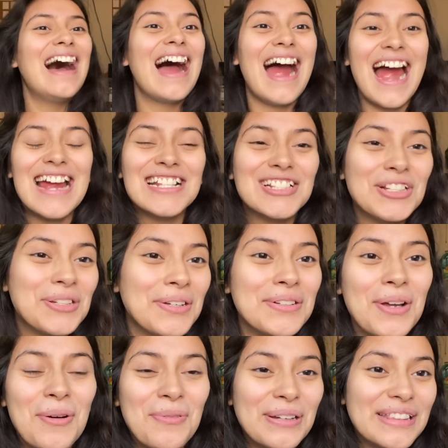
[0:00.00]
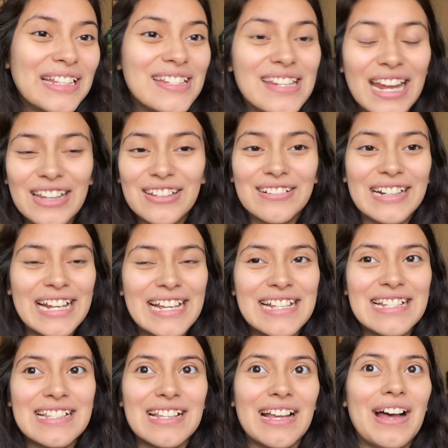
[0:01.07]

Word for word: I still don't know what the gender is.